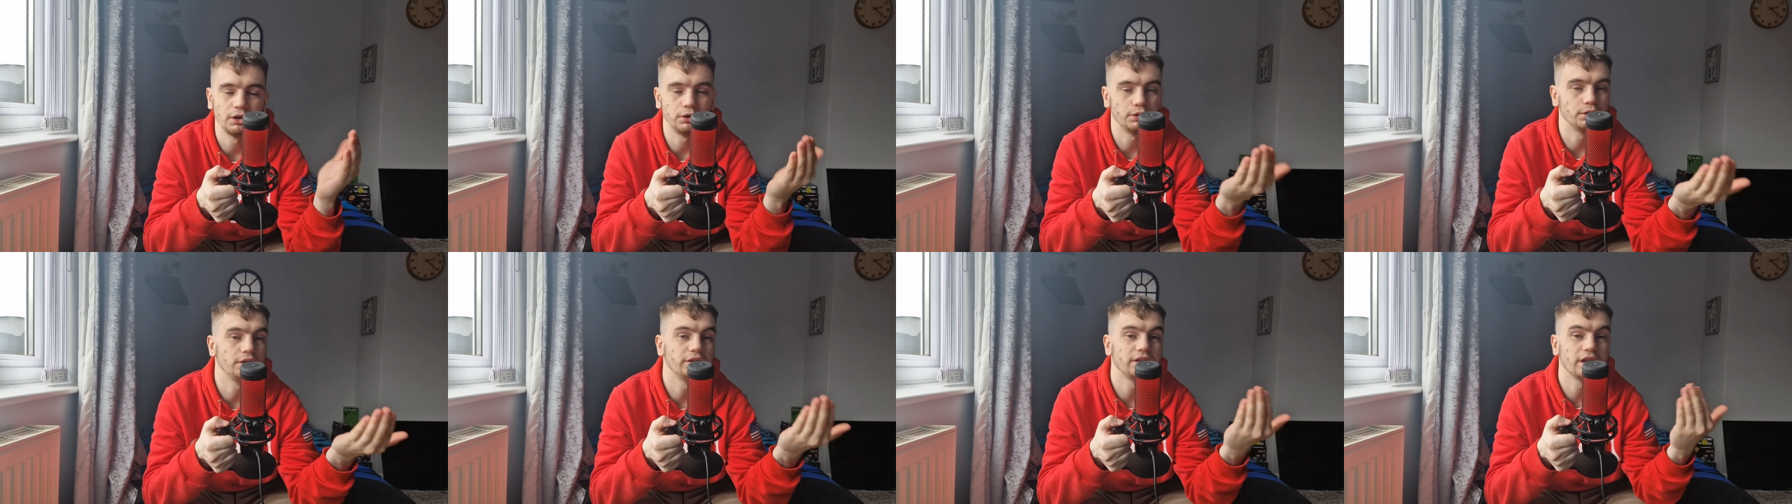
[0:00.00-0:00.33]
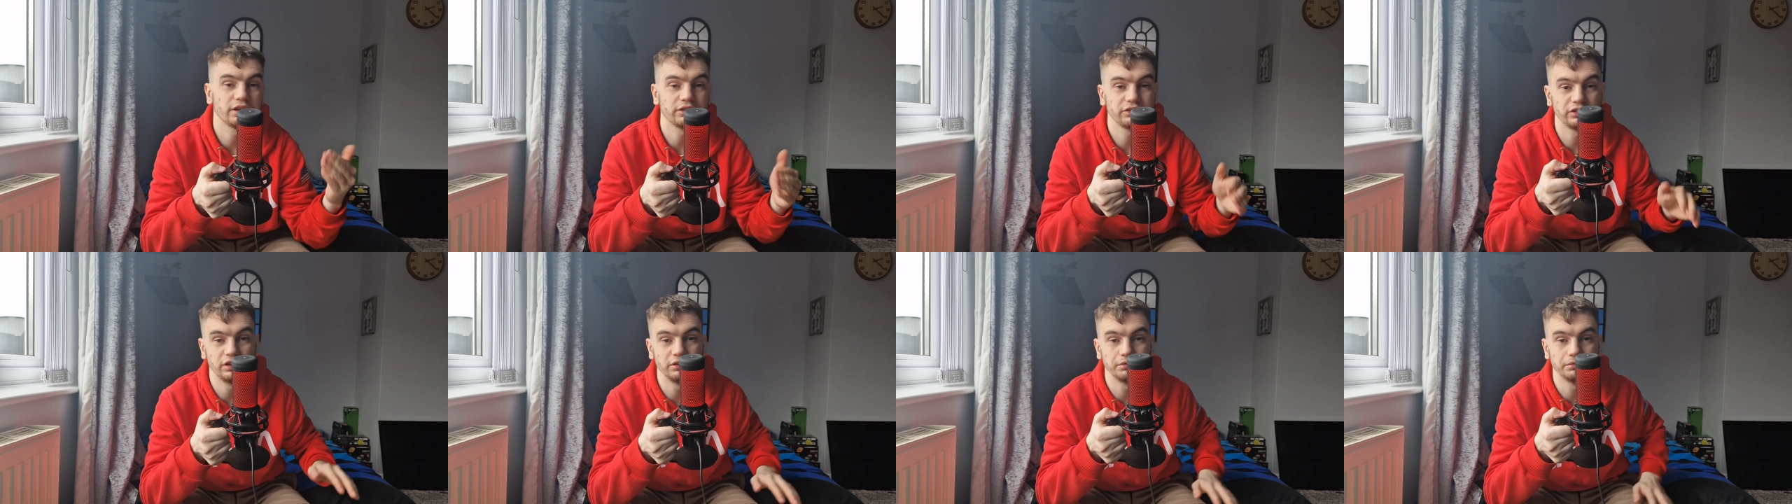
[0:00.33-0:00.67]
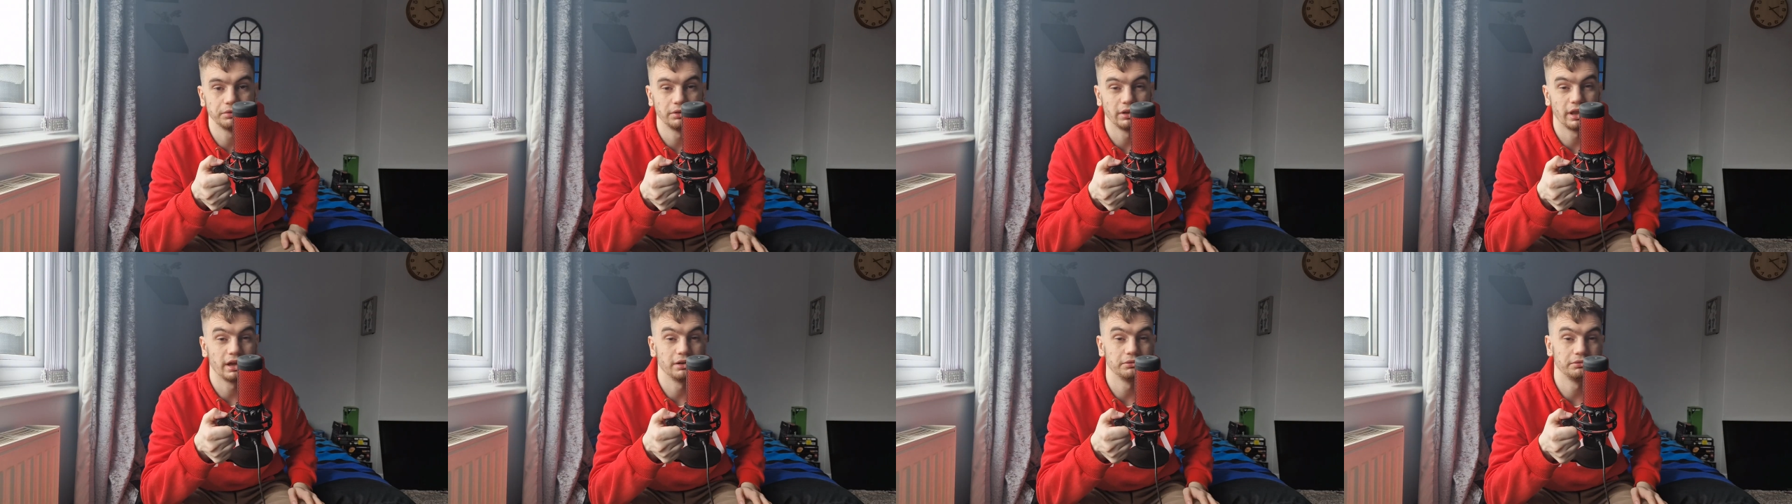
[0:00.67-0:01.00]
Anyway, that's it
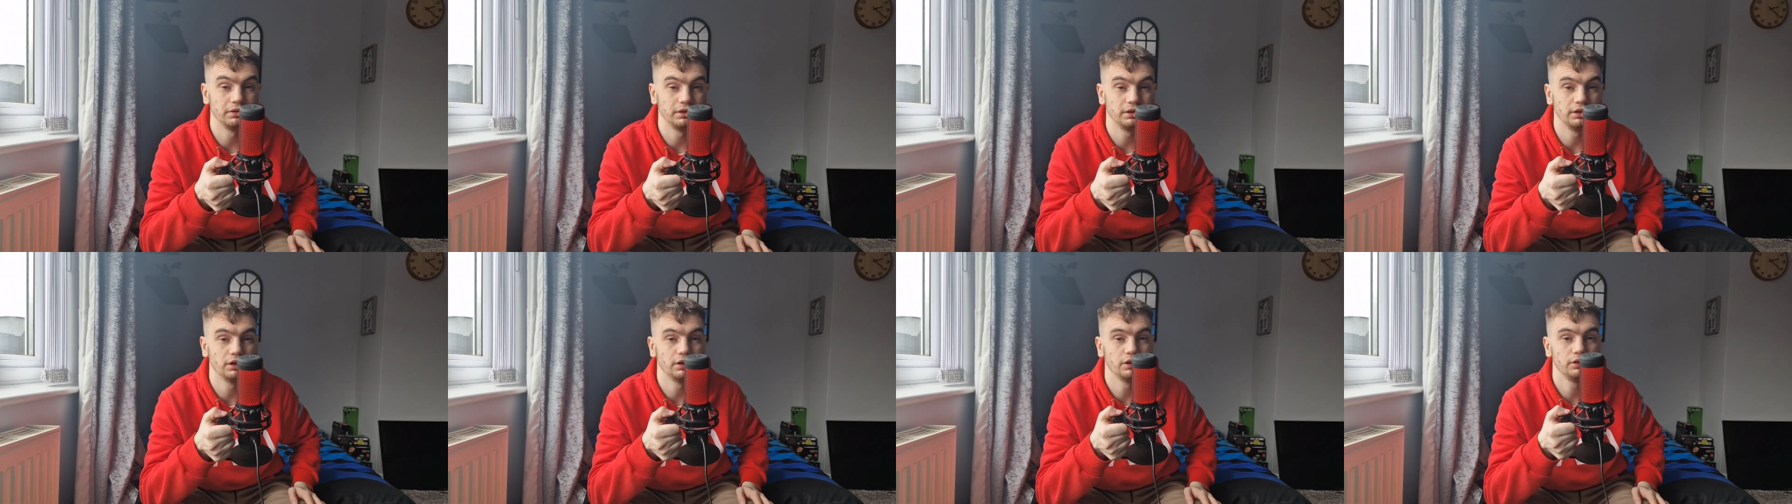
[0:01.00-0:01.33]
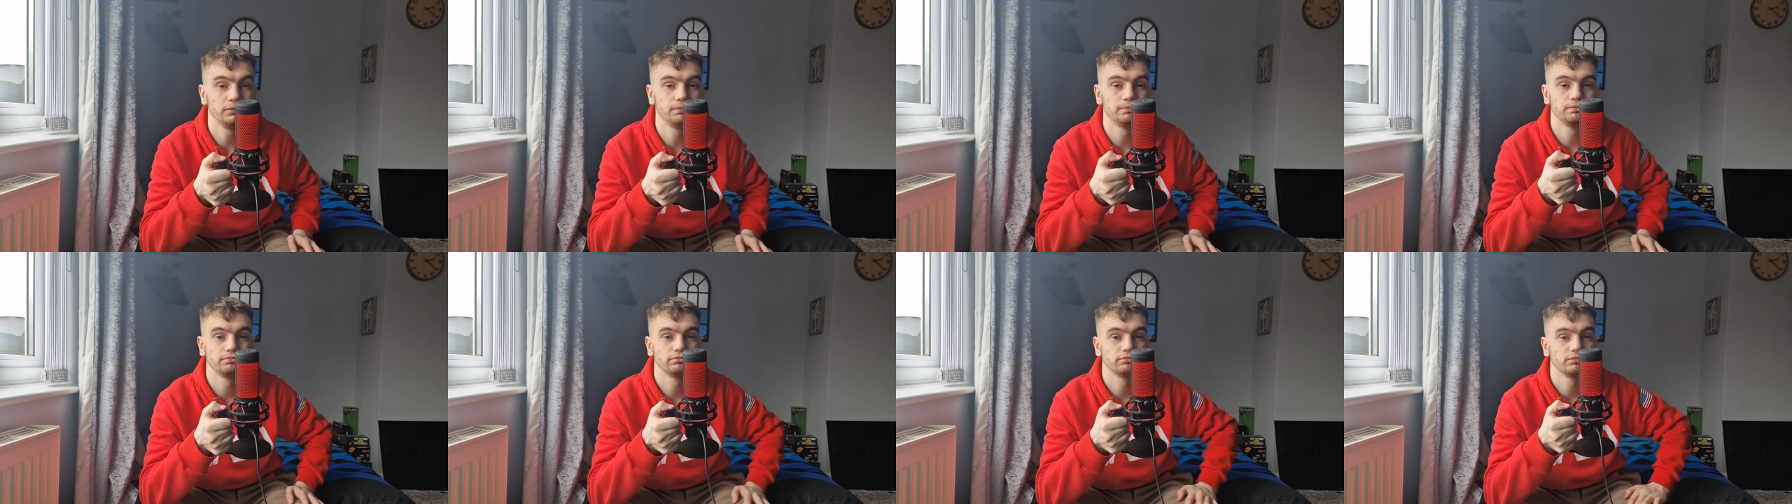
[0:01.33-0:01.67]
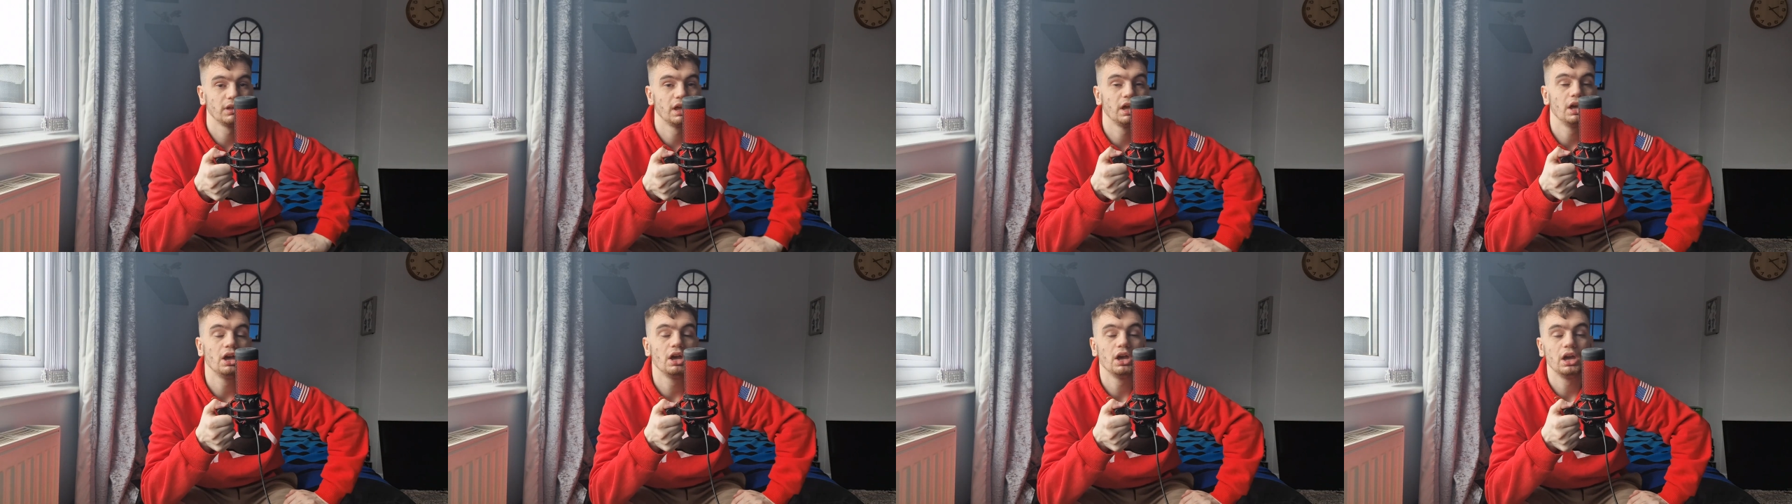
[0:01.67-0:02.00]
for that video.
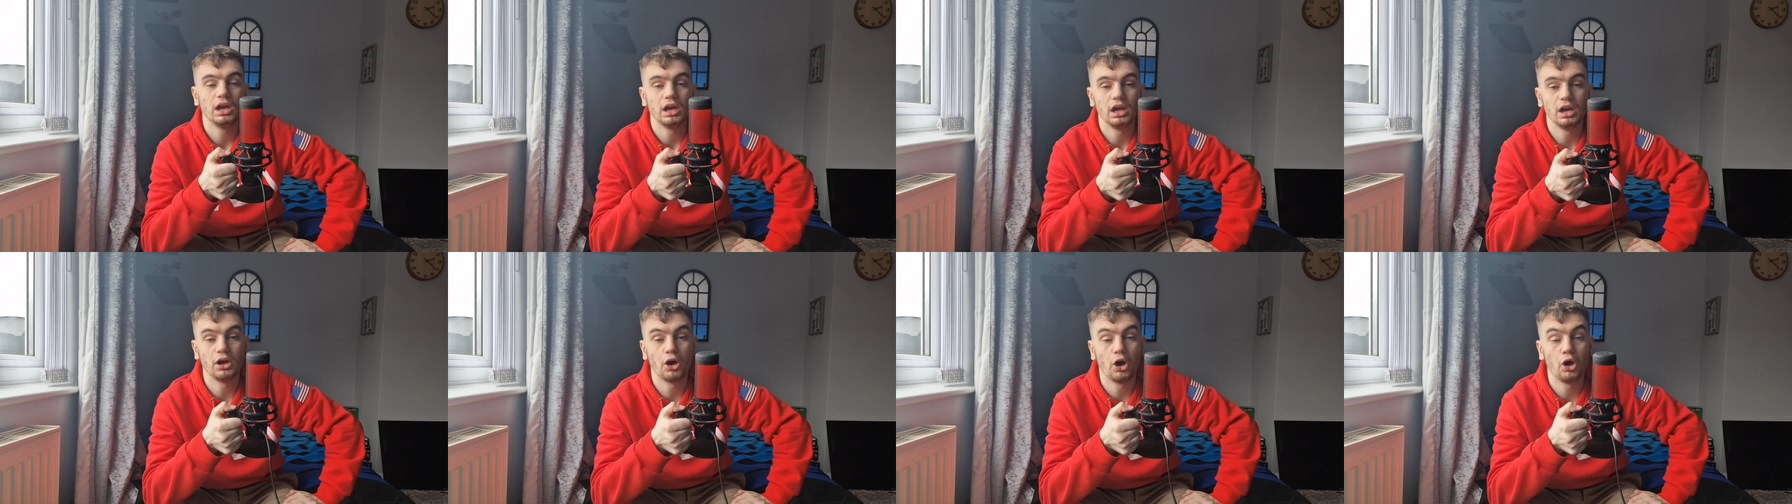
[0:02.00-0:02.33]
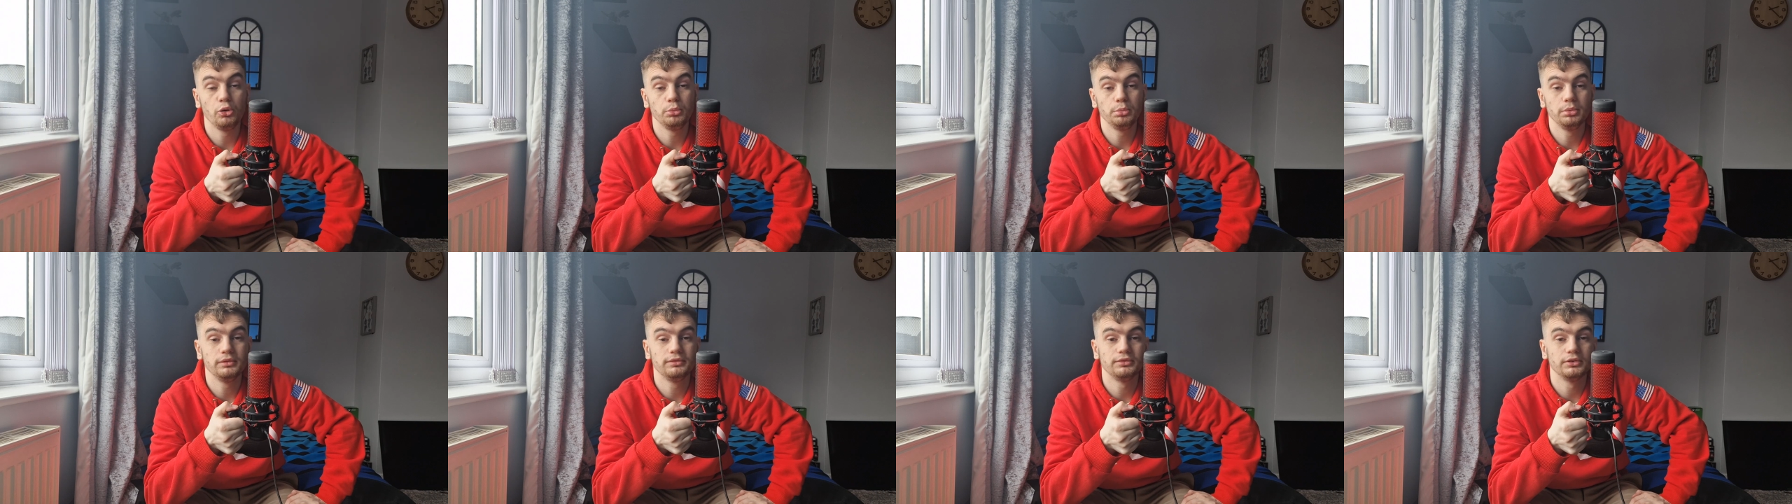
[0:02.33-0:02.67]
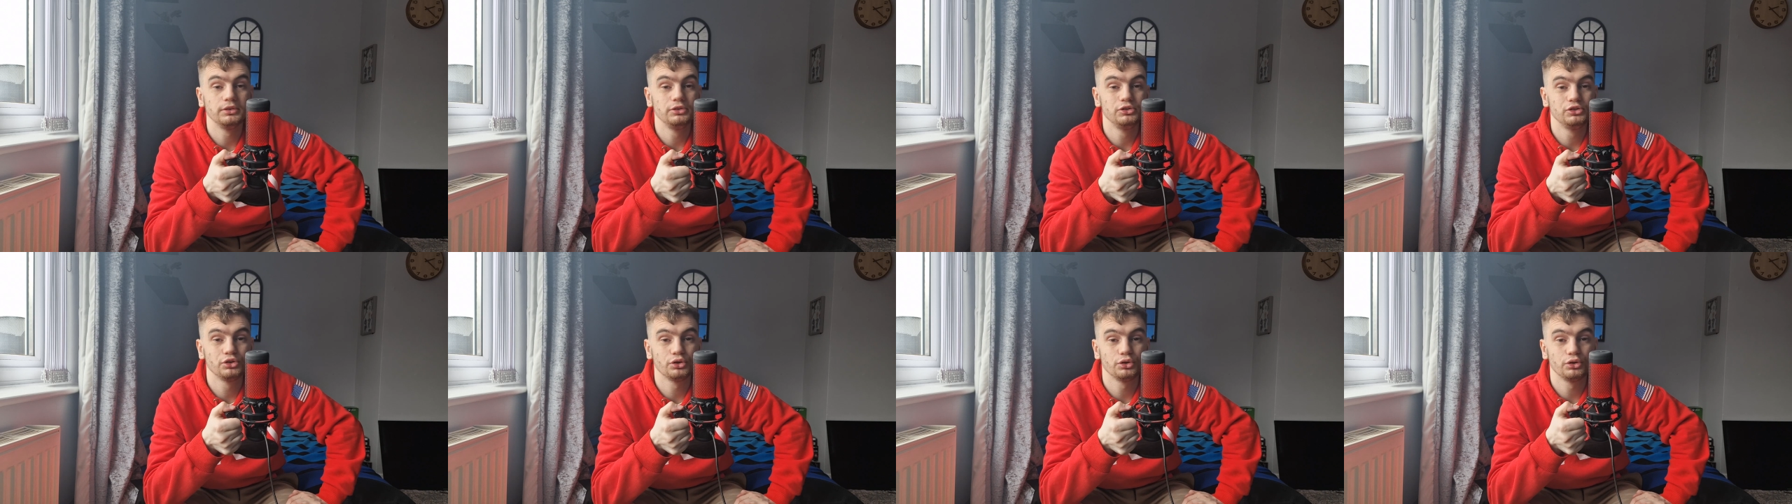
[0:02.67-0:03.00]
Yeah, I hope you've
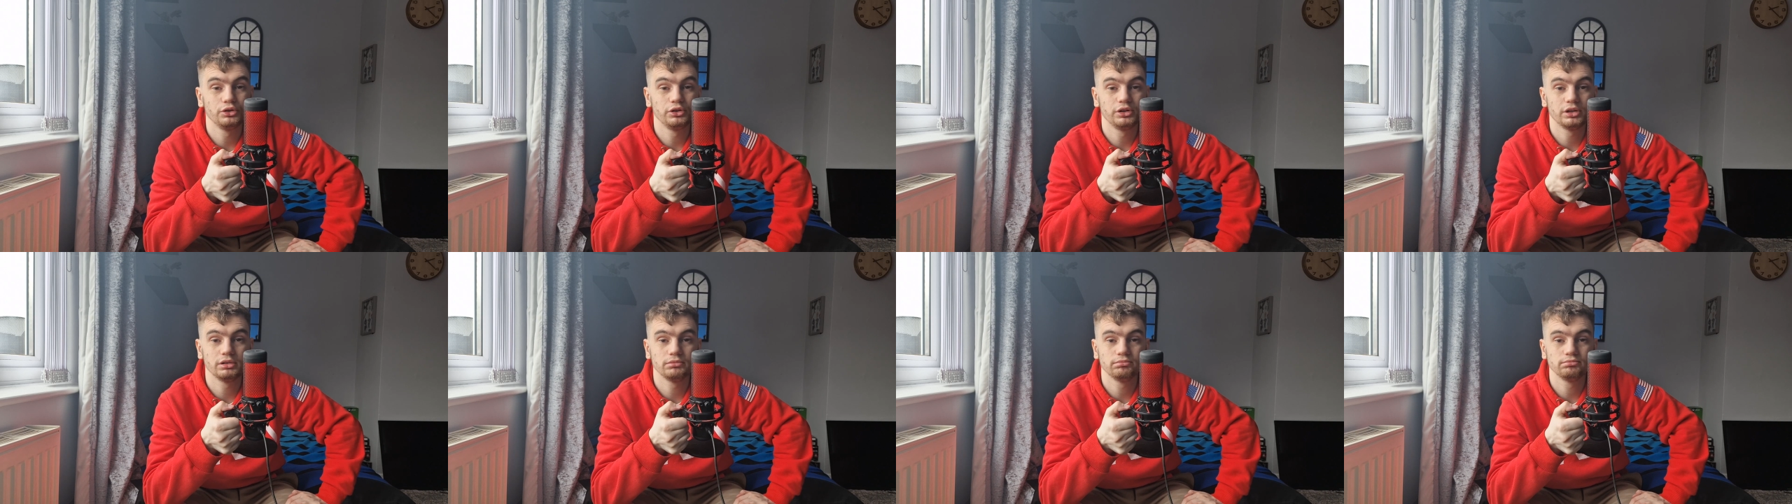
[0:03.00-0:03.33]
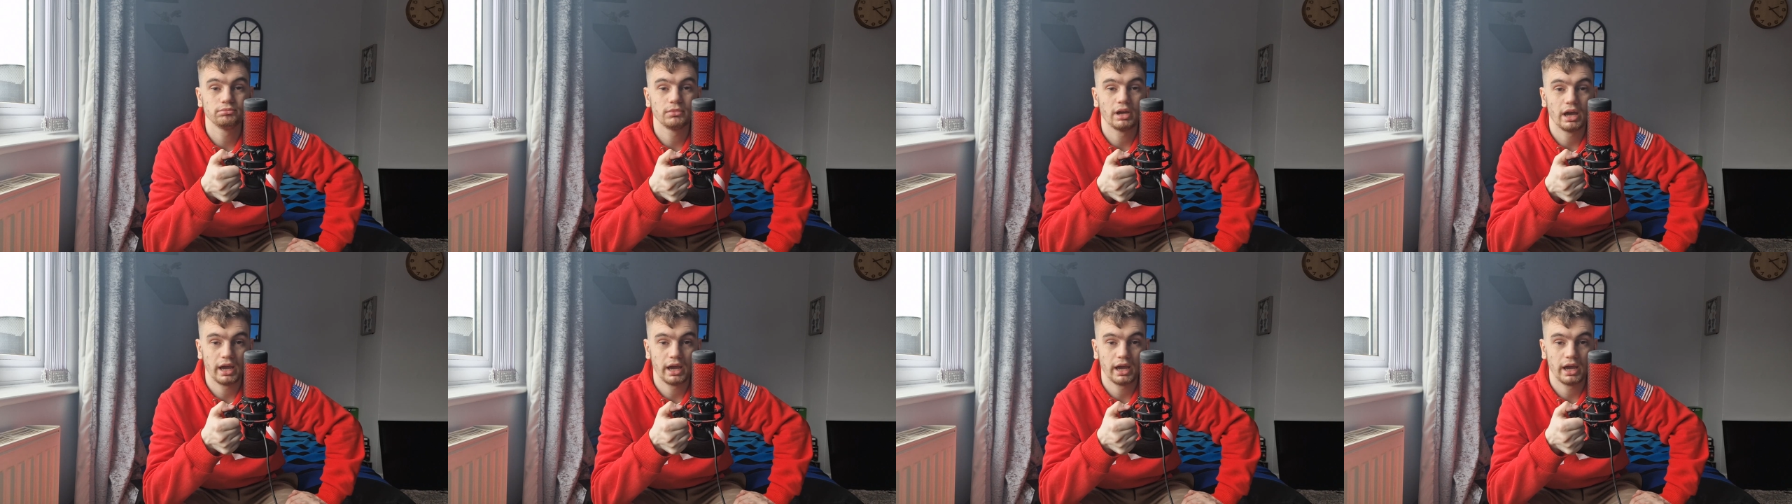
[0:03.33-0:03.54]
enjoyed it,